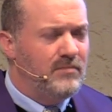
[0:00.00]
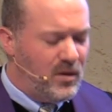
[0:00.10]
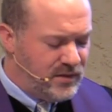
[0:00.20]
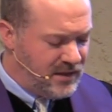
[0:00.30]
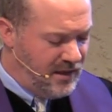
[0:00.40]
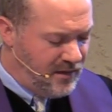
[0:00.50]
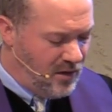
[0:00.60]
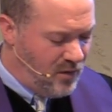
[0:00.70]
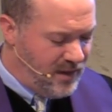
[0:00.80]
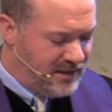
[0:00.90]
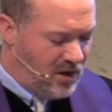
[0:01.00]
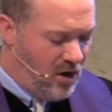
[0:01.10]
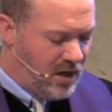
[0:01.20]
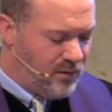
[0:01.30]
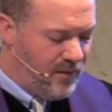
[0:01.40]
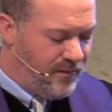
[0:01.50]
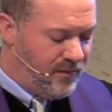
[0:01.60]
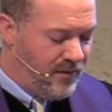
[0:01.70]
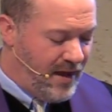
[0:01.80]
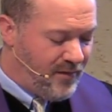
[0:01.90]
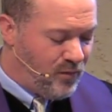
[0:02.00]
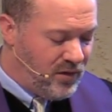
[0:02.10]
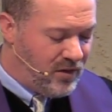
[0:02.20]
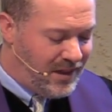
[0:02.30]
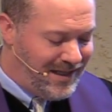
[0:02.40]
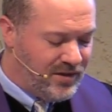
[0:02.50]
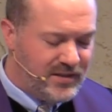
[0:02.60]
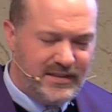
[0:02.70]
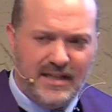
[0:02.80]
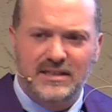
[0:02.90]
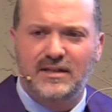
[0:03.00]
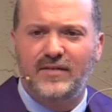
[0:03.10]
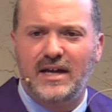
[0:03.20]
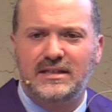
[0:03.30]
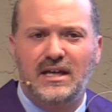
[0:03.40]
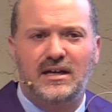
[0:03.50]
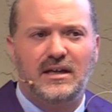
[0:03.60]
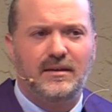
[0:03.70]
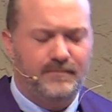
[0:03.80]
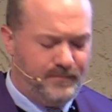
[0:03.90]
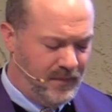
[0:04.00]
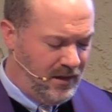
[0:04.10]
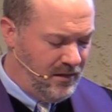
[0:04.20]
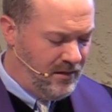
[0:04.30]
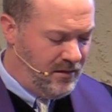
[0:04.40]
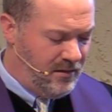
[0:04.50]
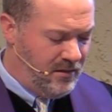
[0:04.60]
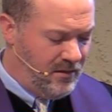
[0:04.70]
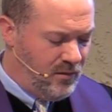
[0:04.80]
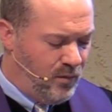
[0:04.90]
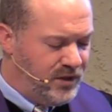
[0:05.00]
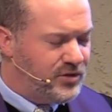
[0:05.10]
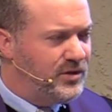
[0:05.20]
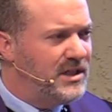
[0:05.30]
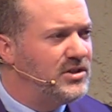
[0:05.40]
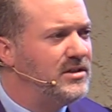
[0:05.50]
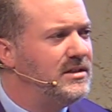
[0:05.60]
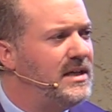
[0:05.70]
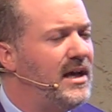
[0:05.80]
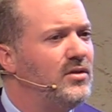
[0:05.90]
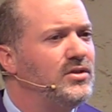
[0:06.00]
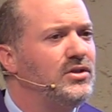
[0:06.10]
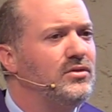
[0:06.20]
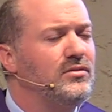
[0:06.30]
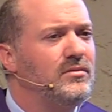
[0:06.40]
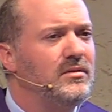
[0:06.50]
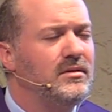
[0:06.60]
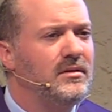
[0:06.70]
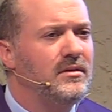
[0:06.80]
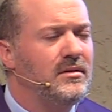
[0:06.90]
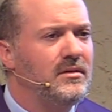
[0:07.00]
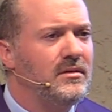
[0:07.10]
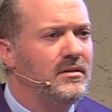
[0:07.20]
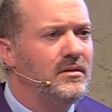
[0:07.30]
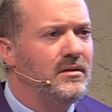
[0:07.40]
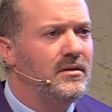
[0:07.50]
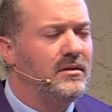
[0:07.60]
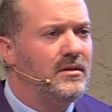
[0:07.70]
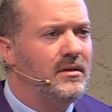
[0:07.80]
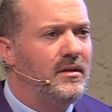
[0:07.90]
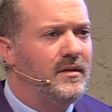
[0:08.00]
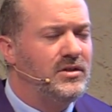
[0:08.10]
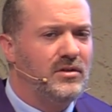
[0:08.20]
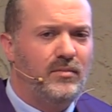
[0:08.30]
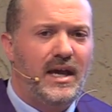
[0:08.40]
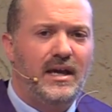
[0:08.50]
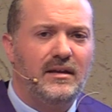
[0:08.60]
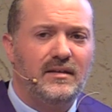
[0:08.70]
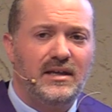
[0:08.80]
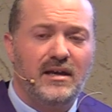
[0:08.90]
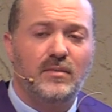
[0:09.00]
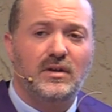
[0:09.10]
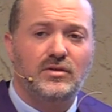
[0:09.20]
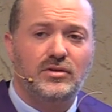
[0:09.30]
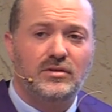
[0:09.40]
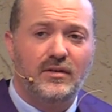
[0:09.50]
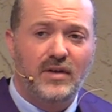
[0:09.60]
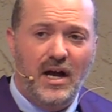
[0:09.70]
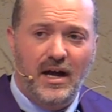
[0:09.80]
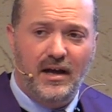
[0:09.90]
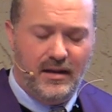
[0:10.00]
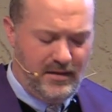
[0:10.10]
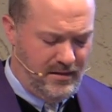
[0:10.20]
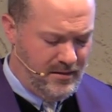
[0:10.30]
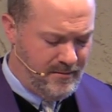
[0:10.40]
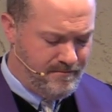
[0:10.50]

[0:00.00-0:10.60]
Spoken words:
Mostly, though, it's hard to have a real clear sense of identity when your tradition tells you that you're made in the image of God.